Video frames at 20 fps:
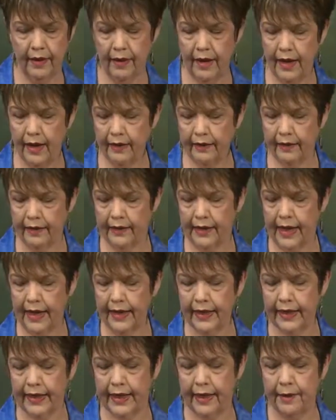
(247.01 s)
I
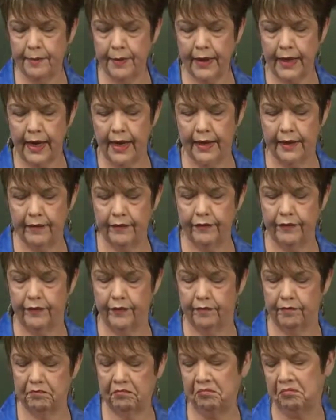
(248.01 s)
kind of keep it kind of
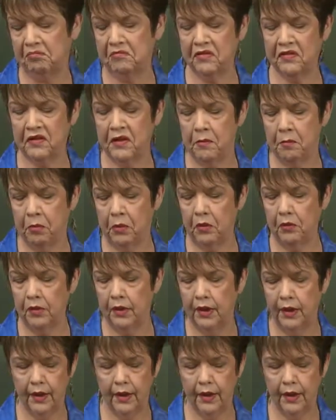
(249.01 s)
simple.